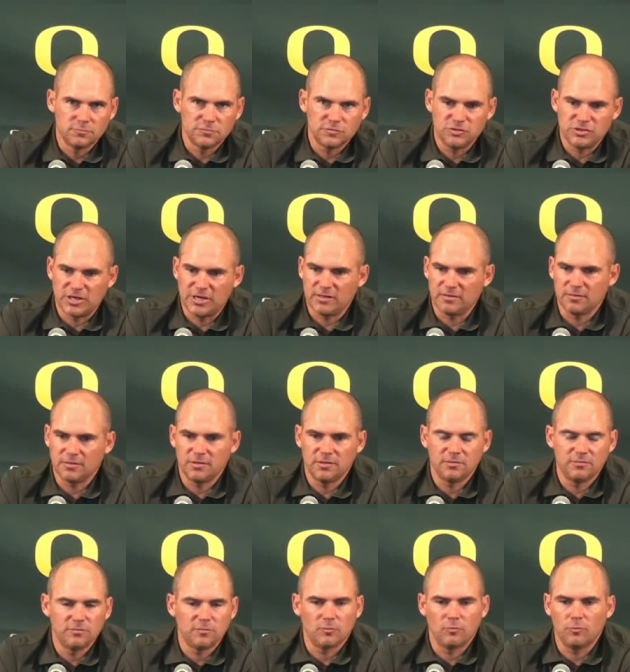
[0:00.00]

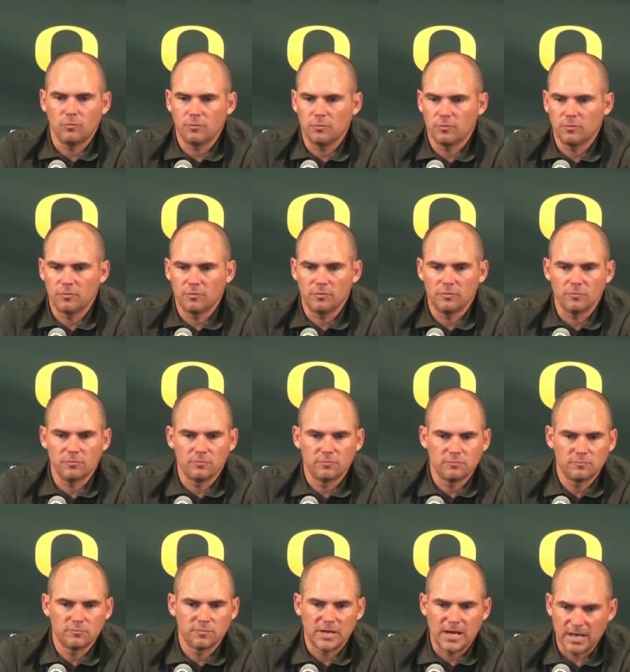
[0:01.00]
Jalen or
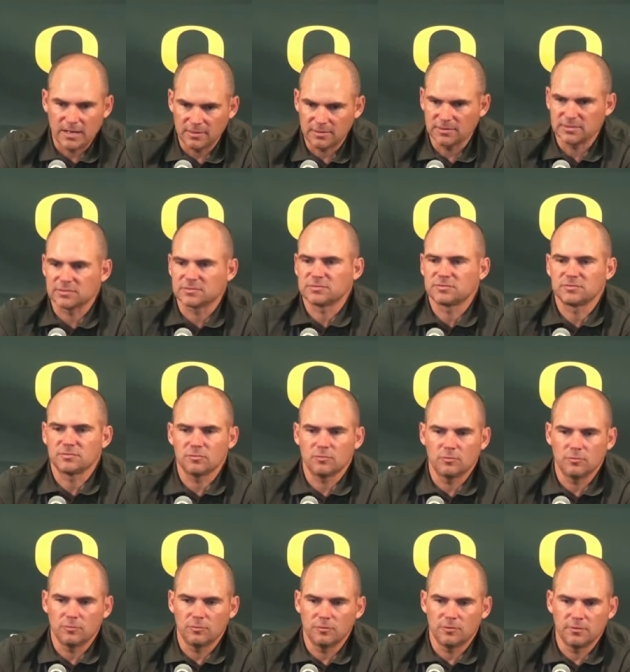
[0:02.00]
Alex
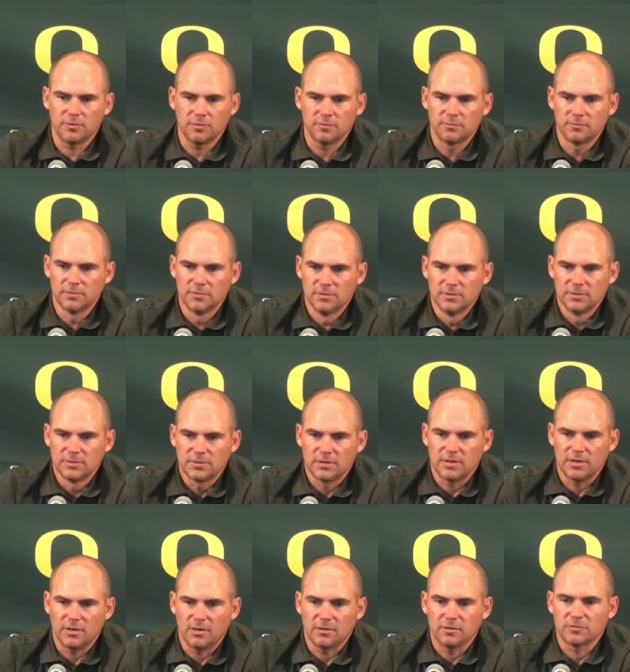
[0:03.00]
or
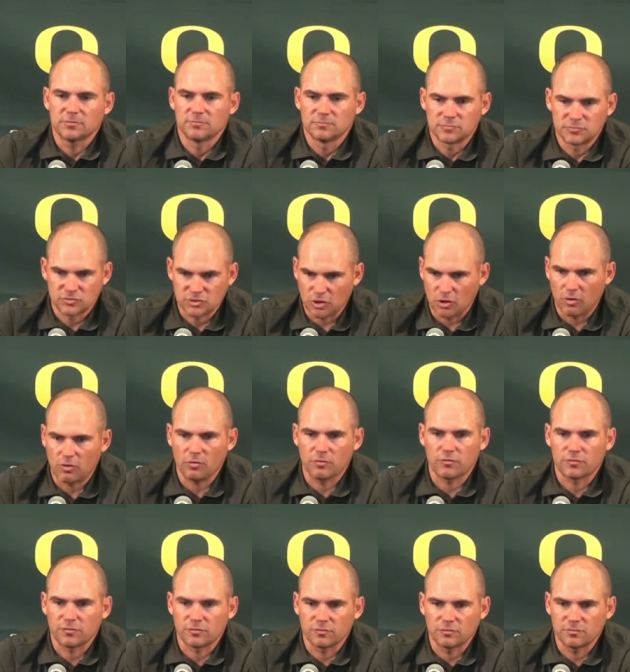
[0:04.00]
uh,
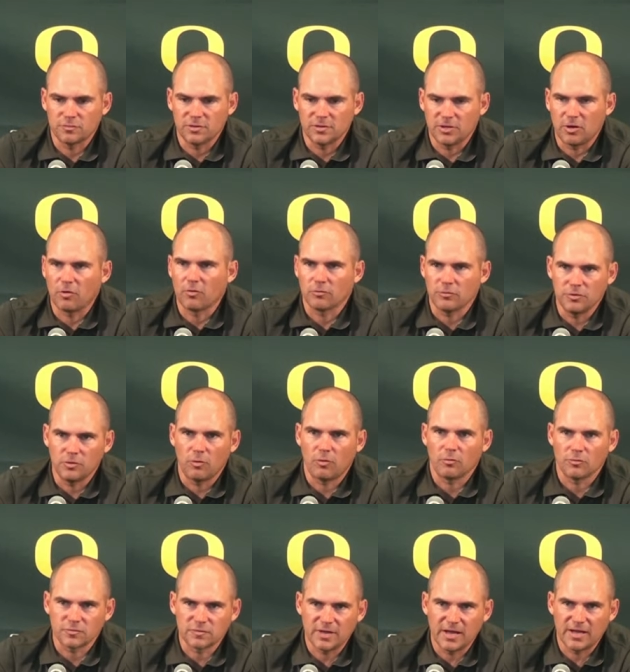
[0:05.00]
Charles, certainly, all, you know,
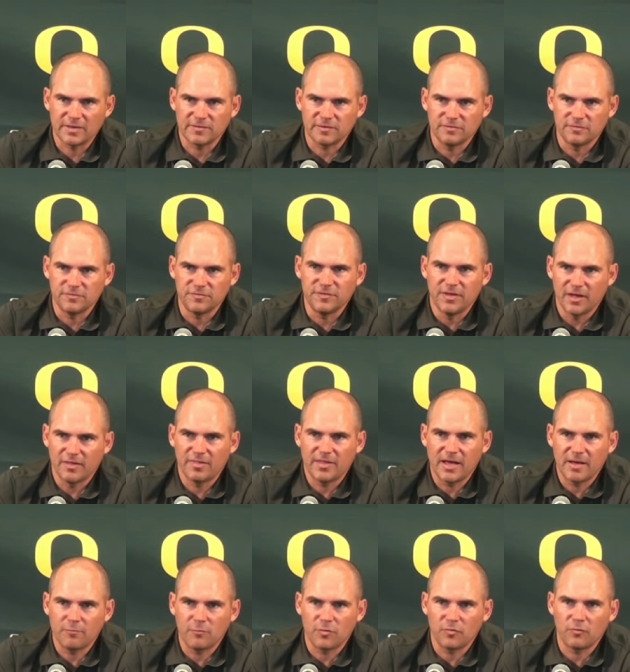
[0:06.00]
all those guys that have done
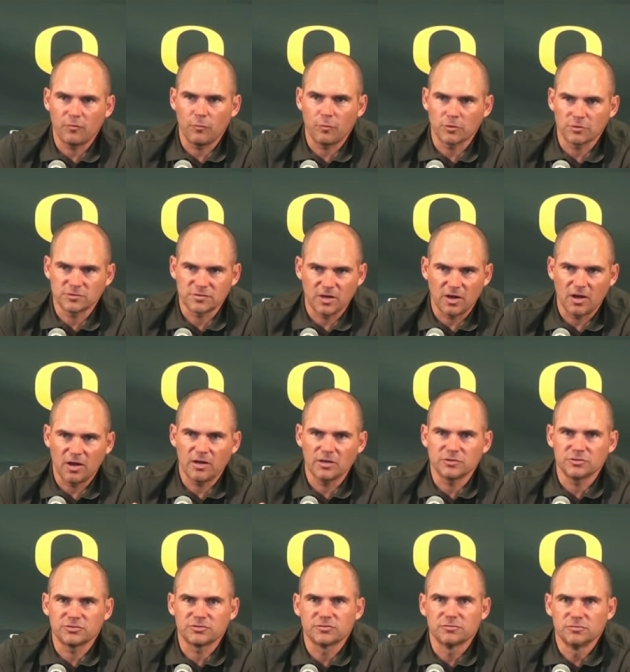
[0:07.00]
that before,
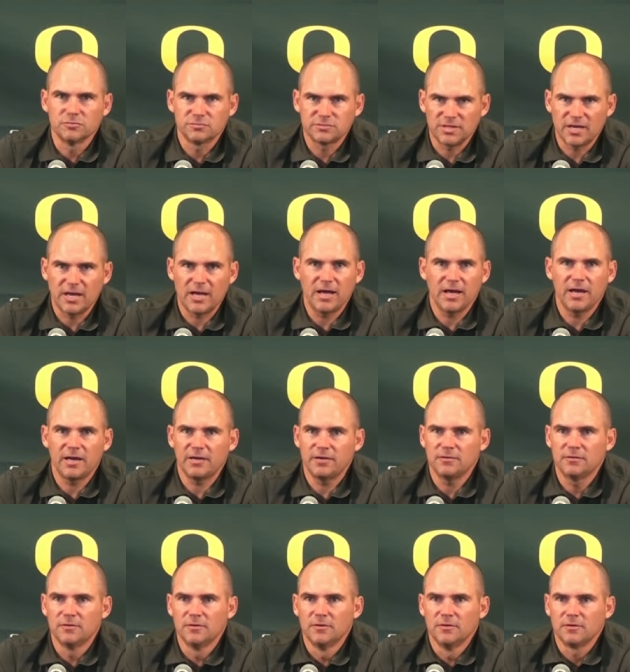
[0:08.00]
Taj,
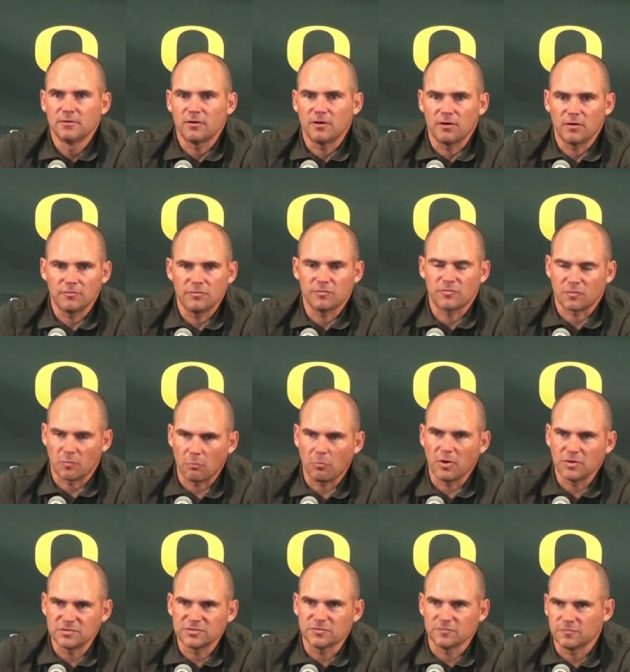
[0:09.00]
Ty, uh, there's a
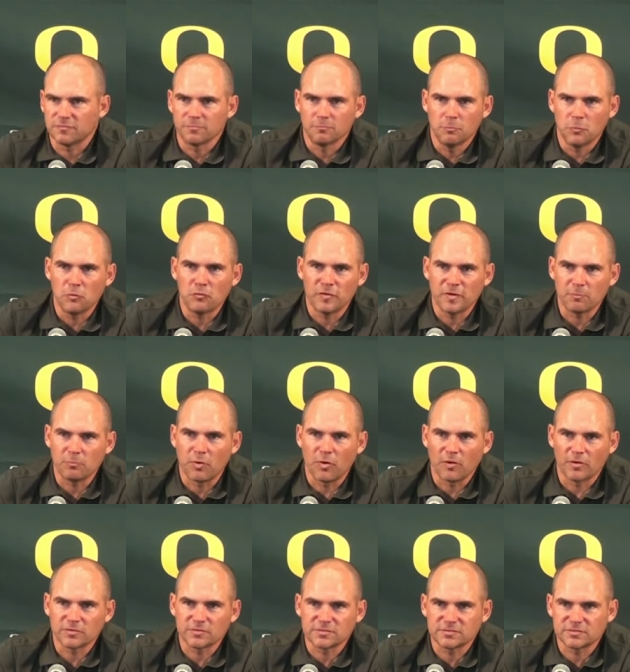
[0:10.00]
bunch of moving
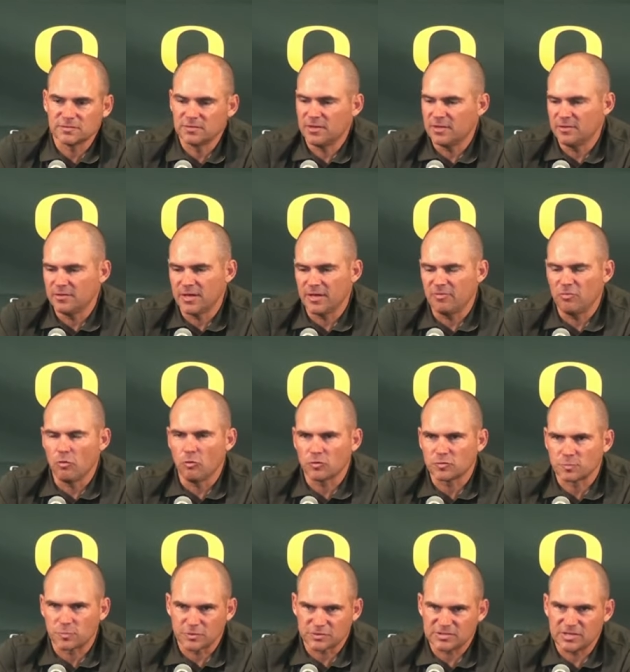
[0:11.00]
parts, and, and
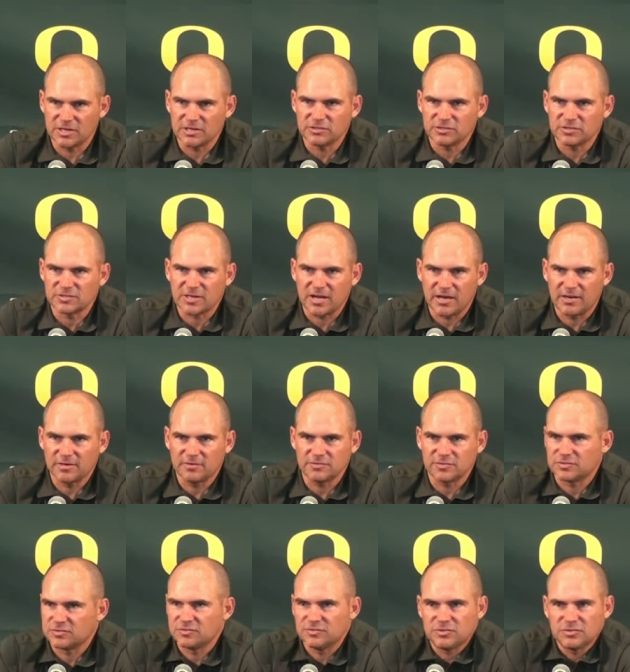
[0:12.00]
those percentages kind of
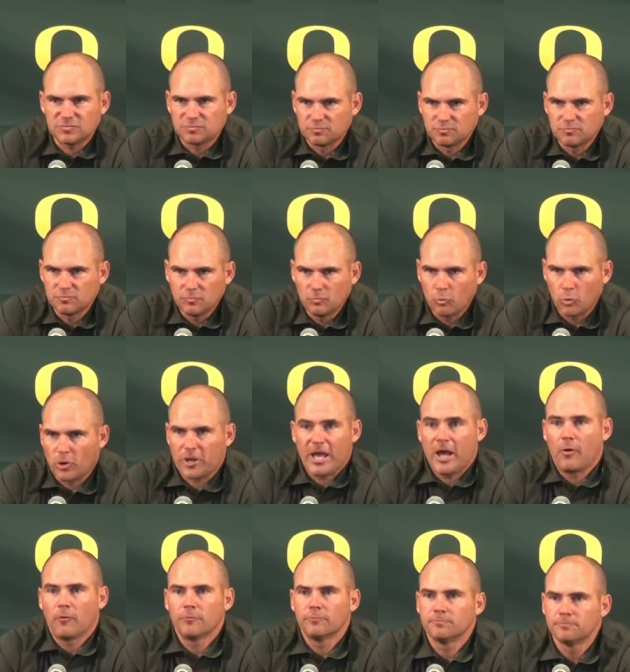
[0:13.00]
just, just work
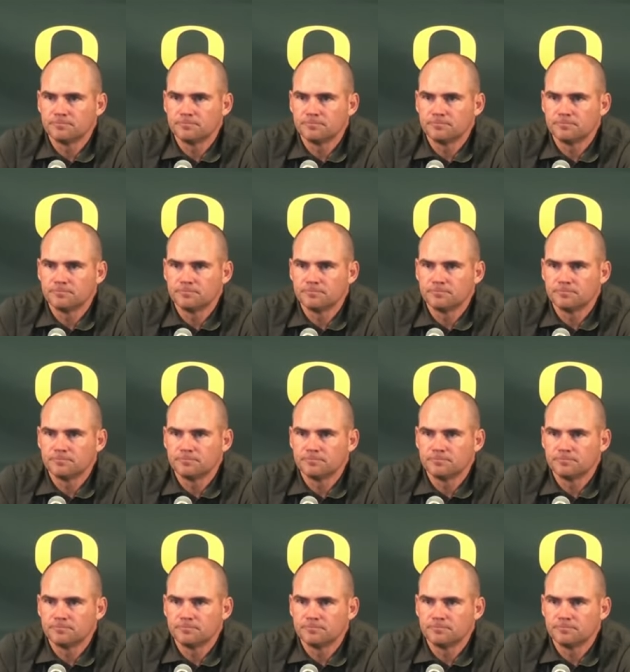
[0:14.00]
out